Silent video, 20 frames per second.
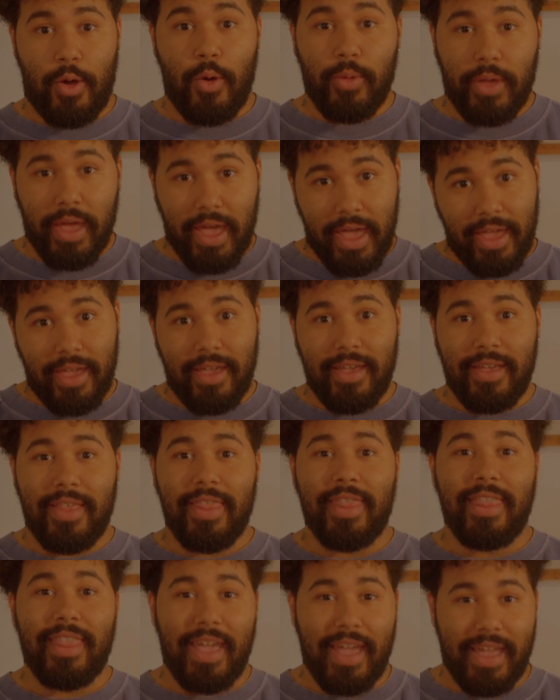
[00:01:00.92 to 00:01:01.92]
Okay?
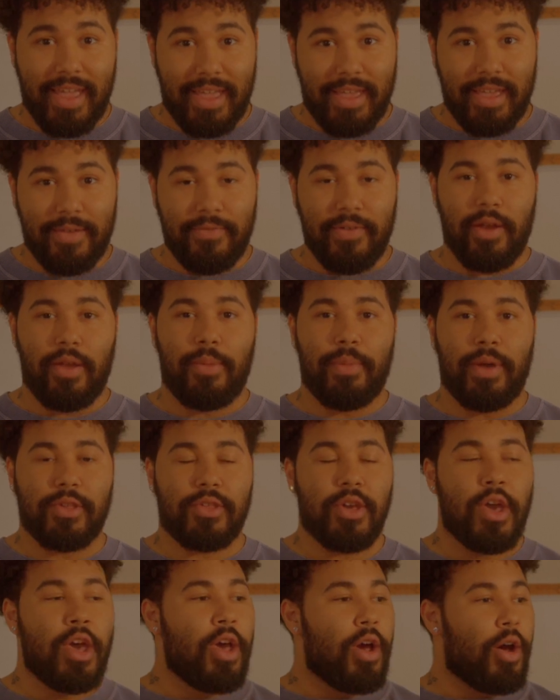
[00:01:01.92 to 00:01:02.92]
Thank you very much.